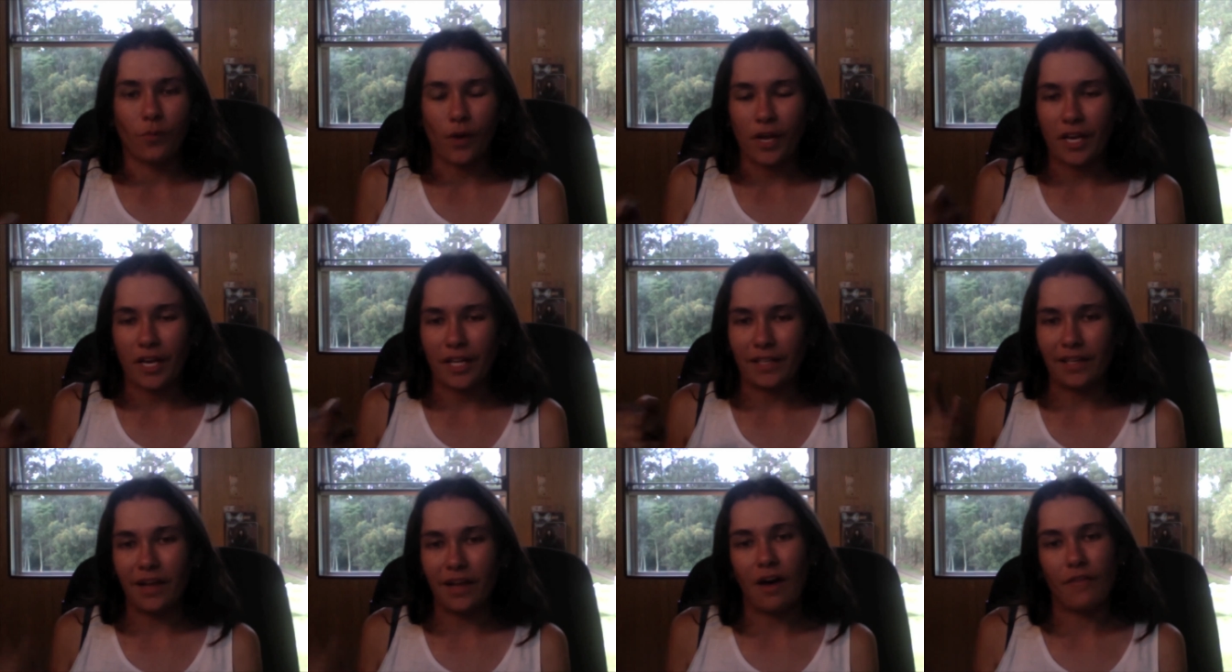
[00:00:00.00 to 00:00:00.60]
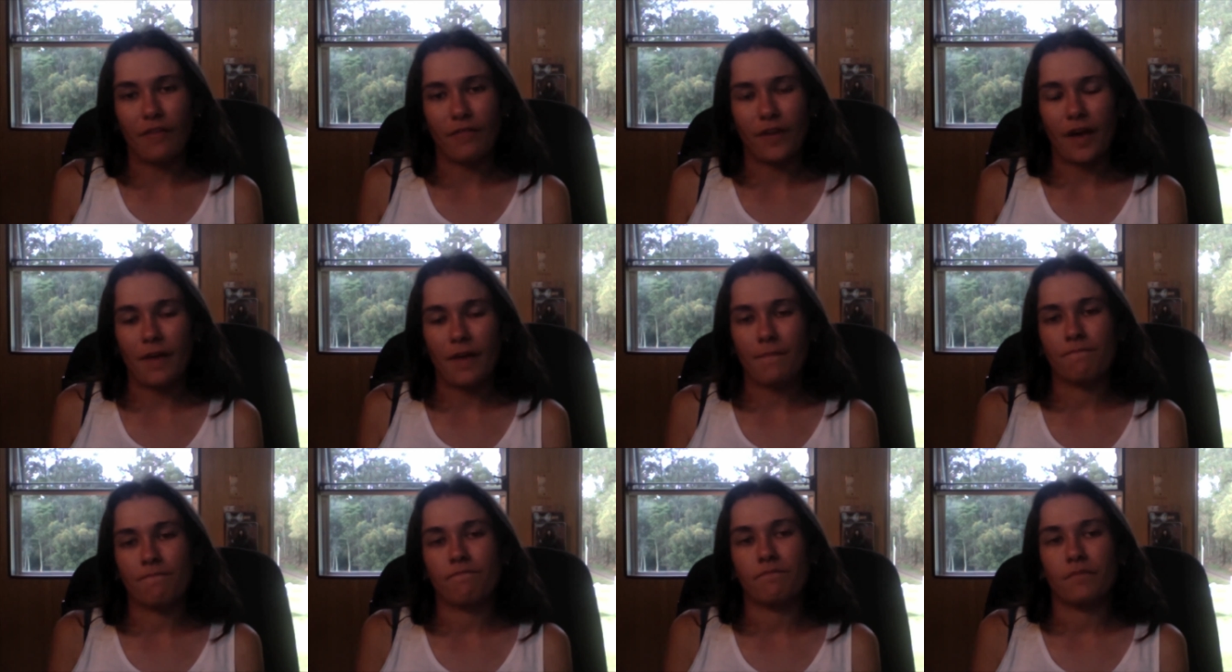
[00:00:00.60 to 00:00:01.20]
you can laugh at.
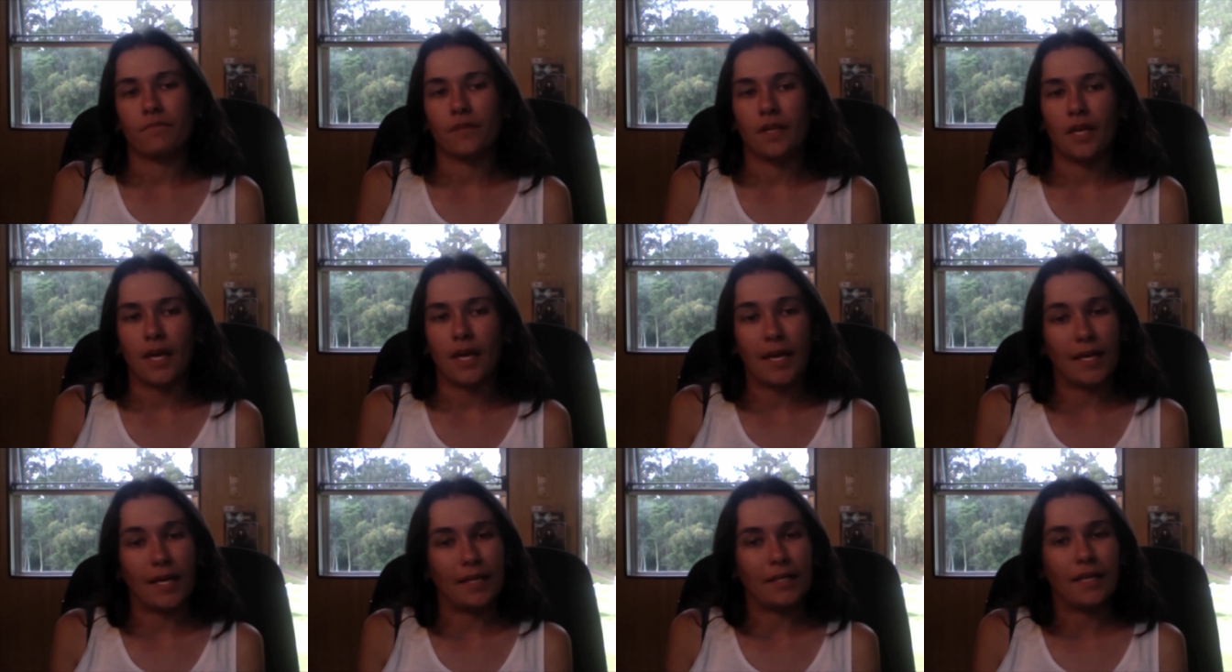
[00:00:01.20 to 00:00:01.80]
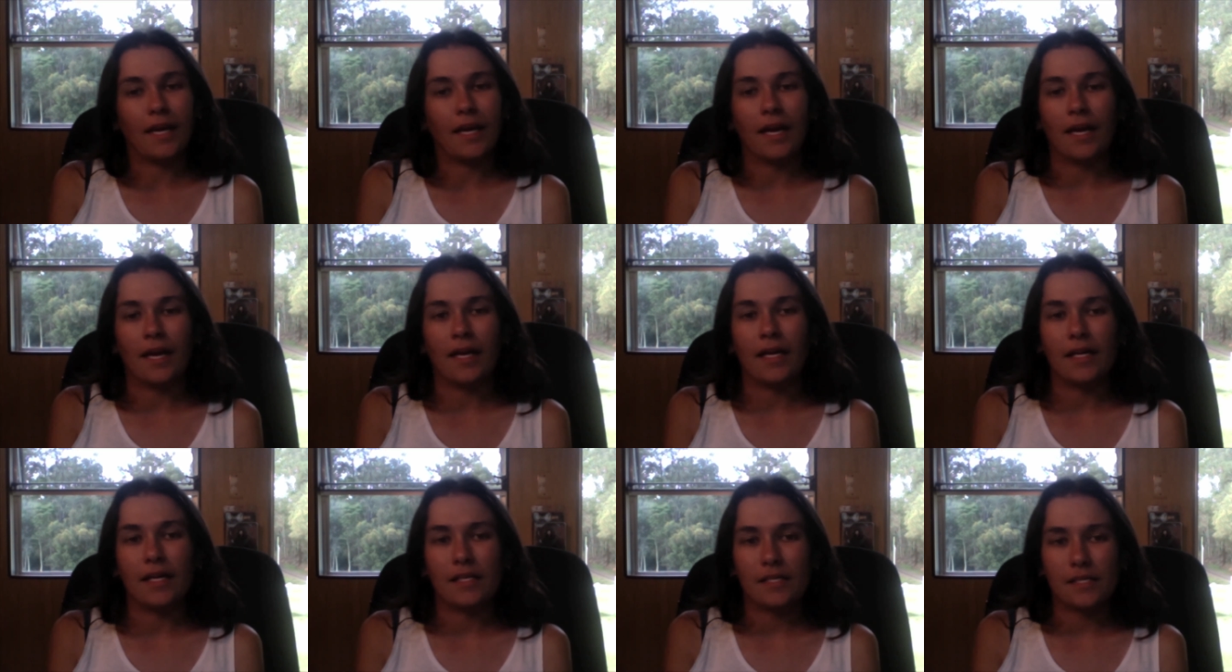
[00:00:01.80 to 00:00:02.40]
And yeah,
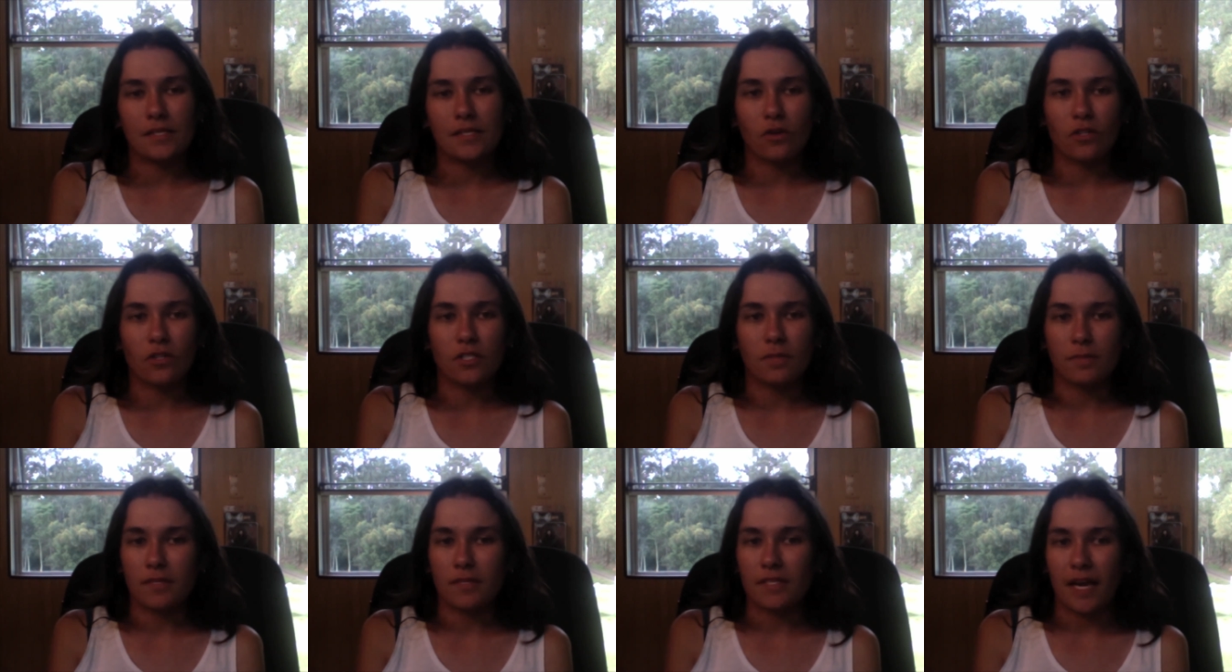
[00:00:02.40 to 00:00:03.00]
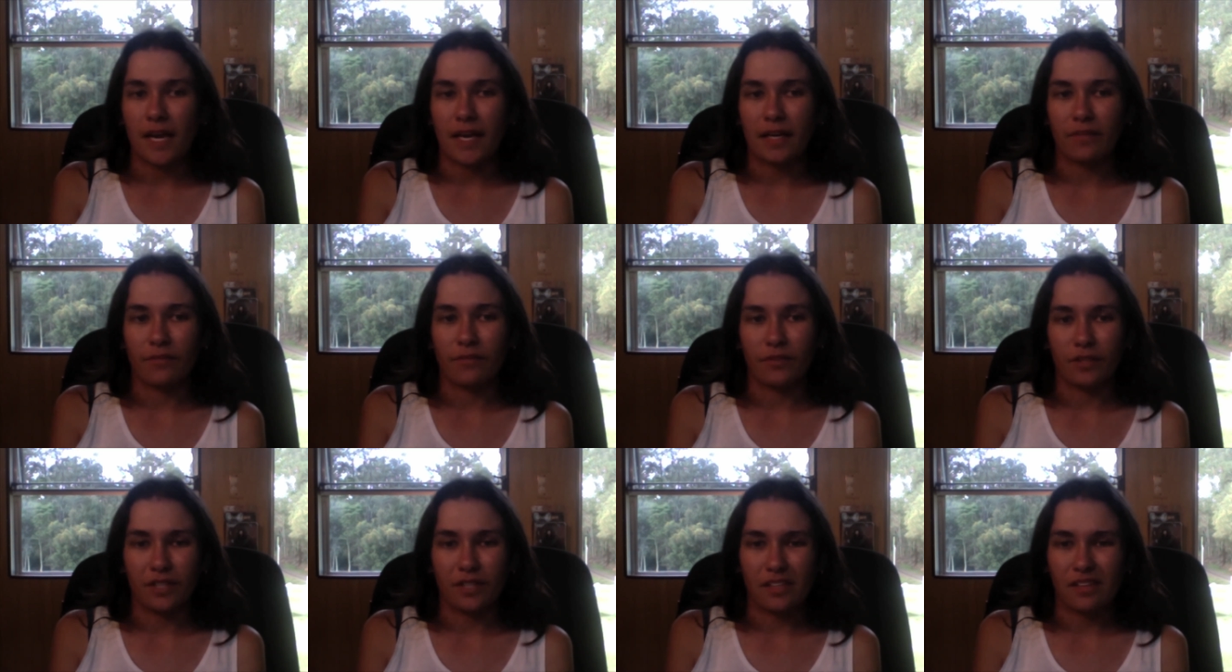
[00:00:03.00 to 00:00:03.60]
it's not to be taken
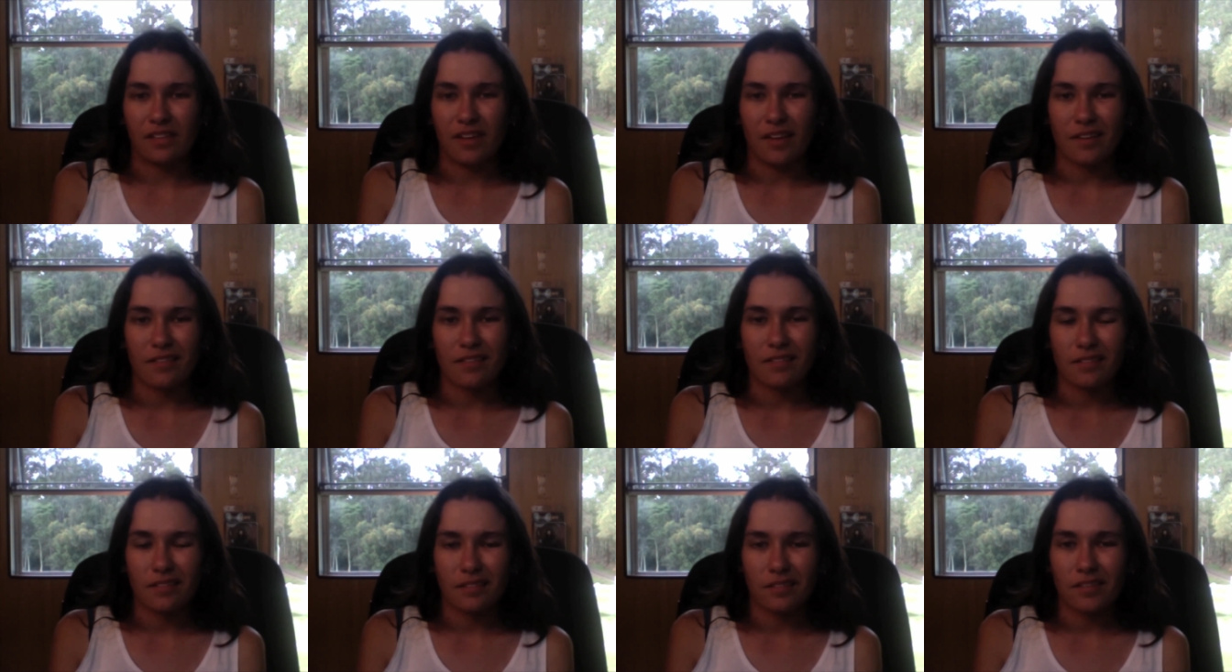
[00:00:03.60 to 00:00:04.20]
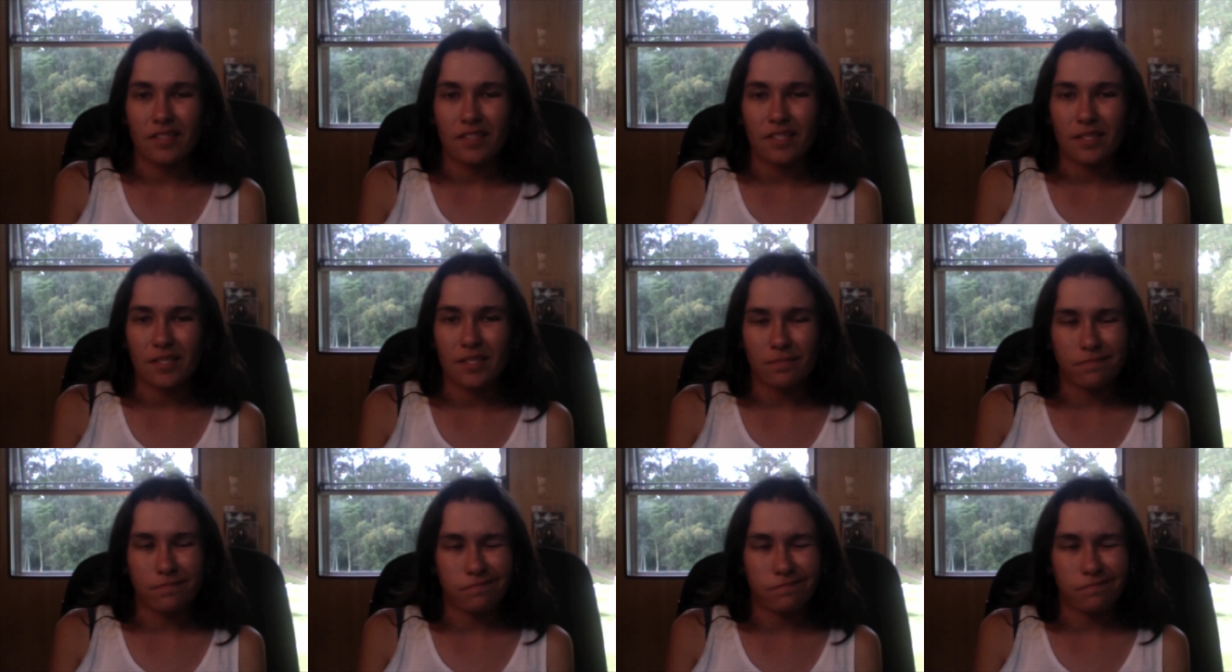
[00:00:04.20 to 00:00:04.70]
really that it's